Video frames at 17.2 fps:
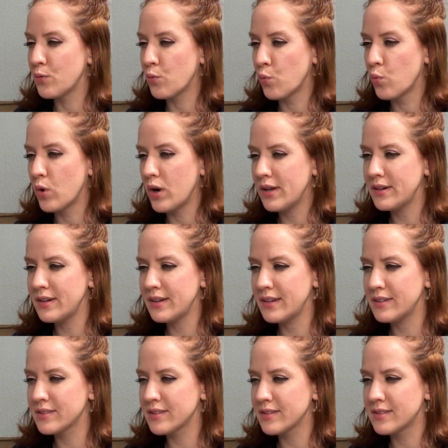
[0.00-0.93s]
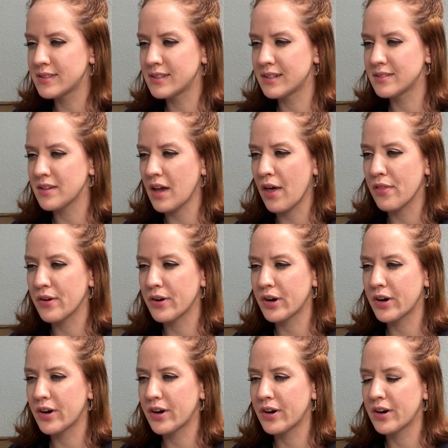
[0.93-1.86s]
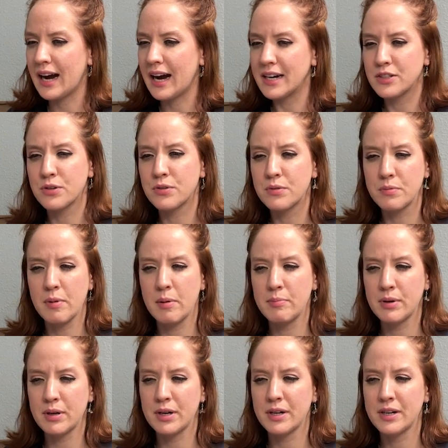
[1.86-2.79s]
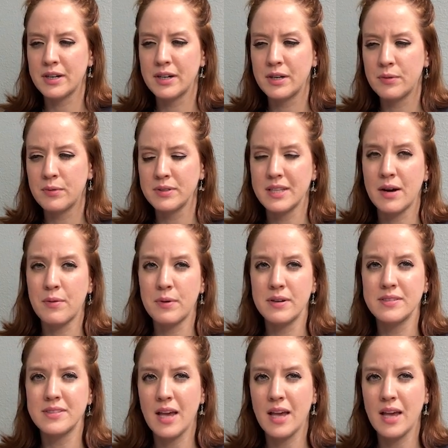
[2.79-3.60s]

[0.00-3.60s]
One is listed as other. I don't remember what that was.